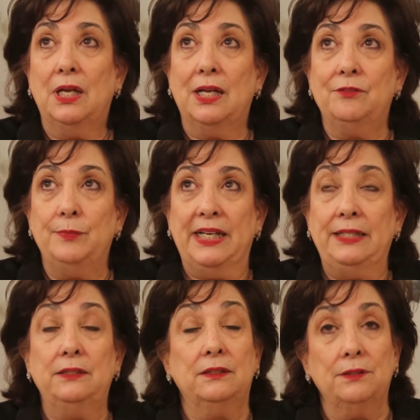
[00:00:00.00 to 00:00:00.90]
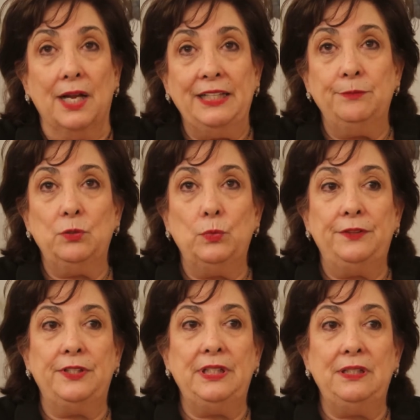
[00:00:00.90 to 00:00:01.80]
I've made an alignment
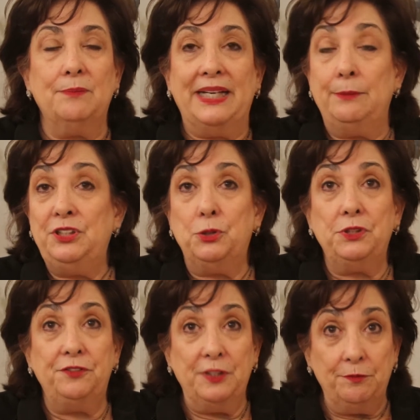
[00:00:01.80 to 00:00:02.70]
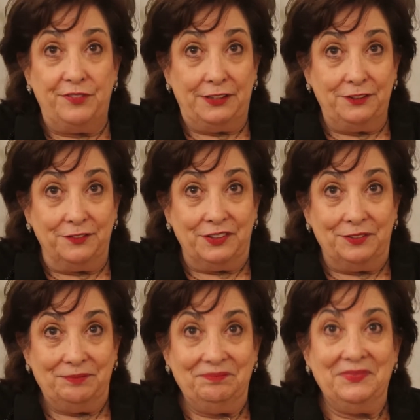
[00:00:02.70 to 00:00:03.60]
with the Miami Jewish Film Festival,